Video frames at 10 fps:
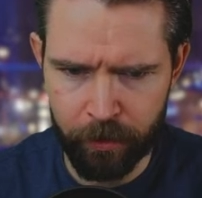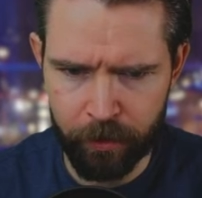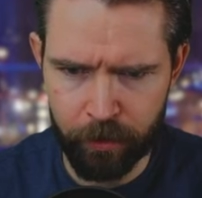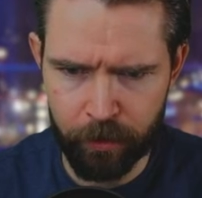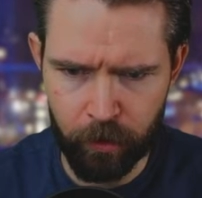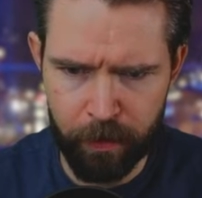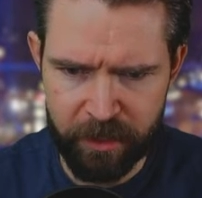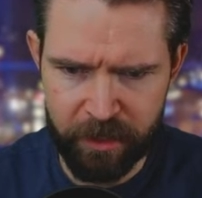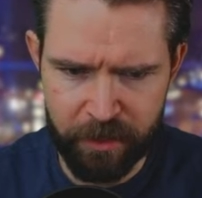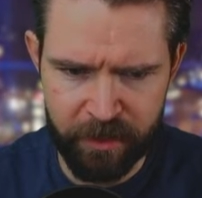I'm going to go
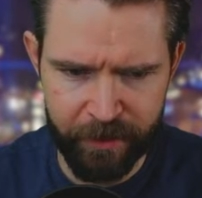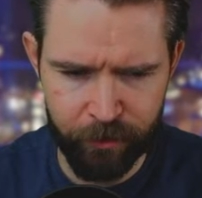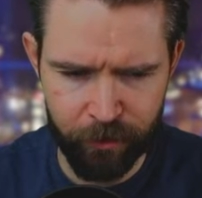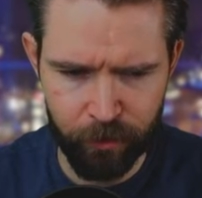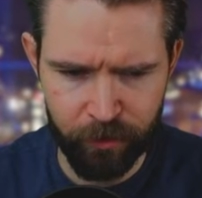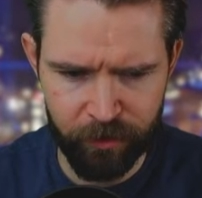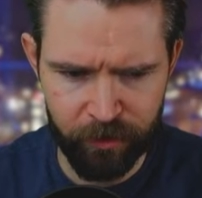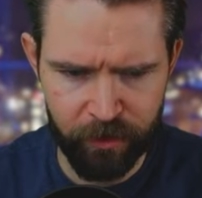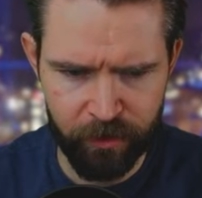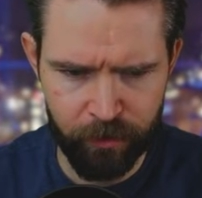back to my save results. This
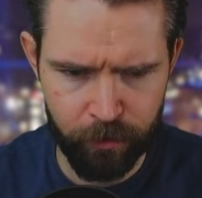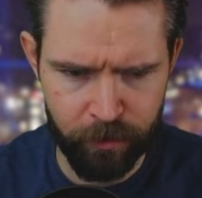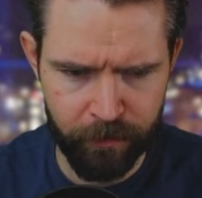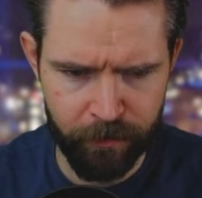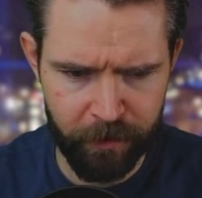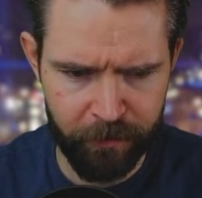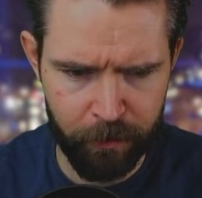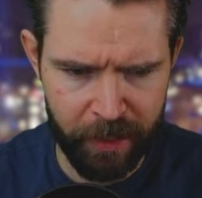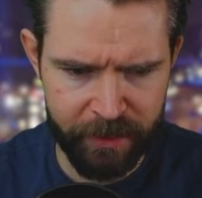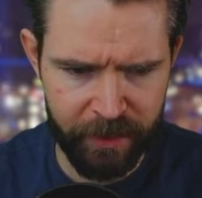is the 250
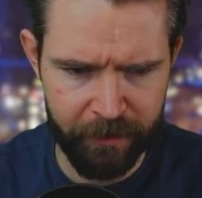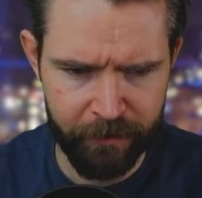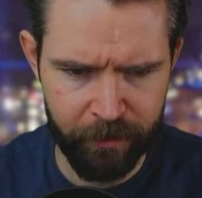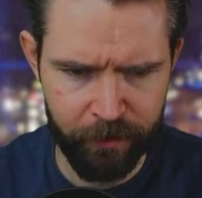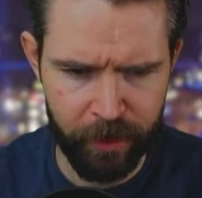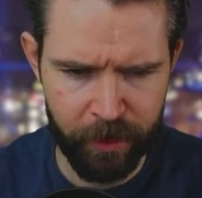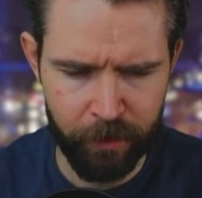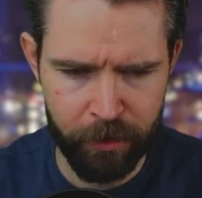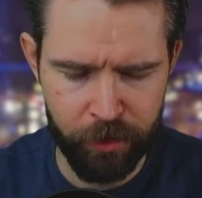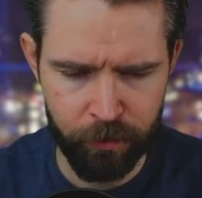that I saved of the
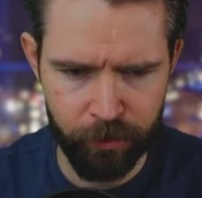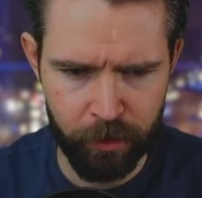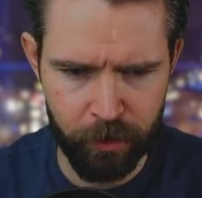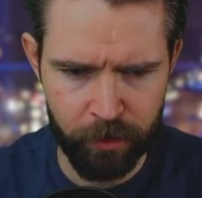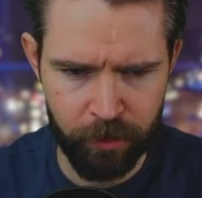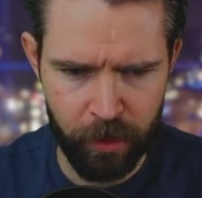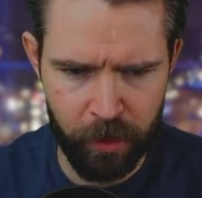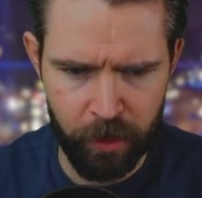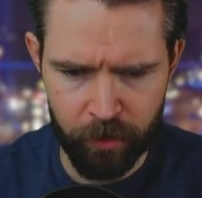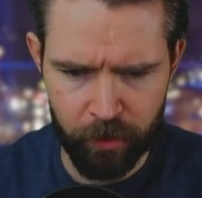original search.
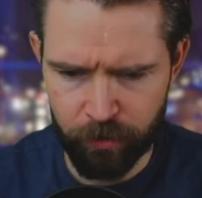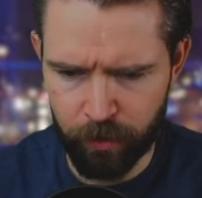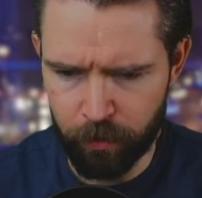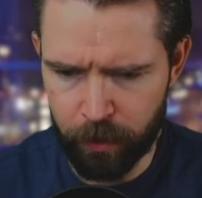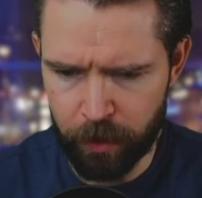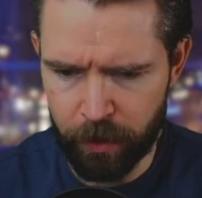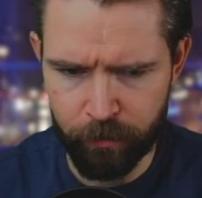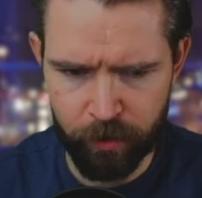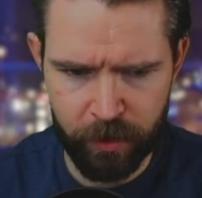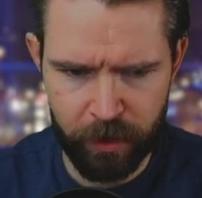So
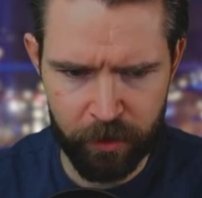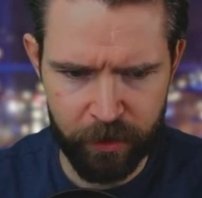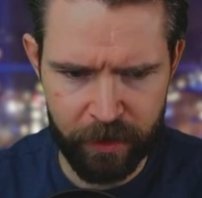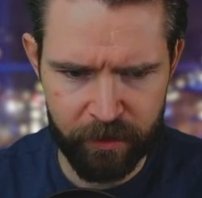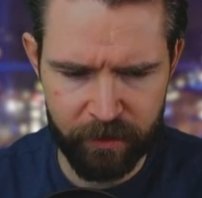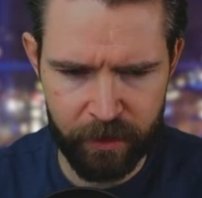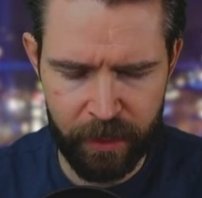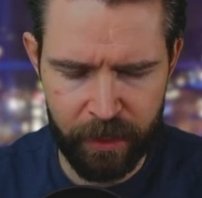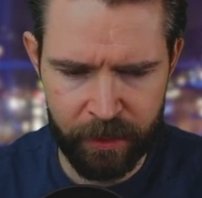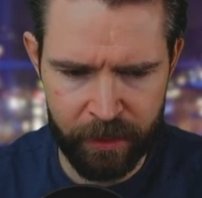just click on that
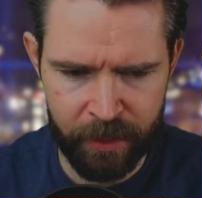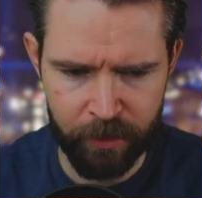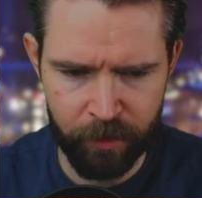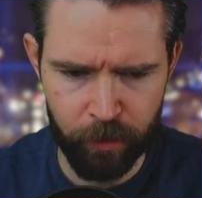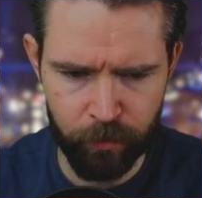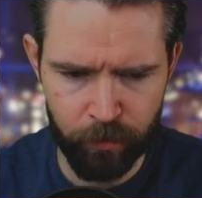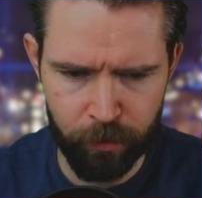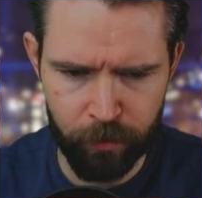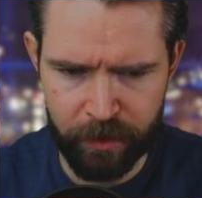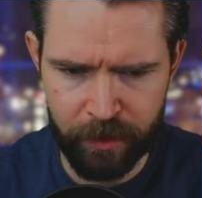and hit the go to
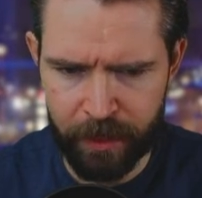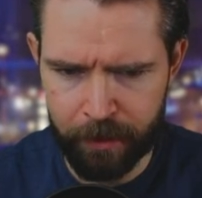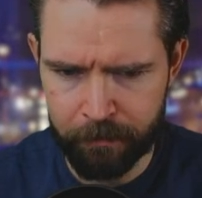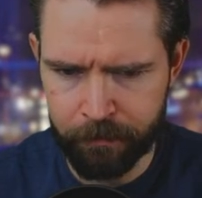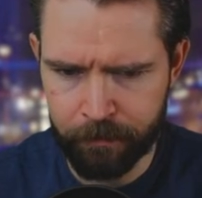button again.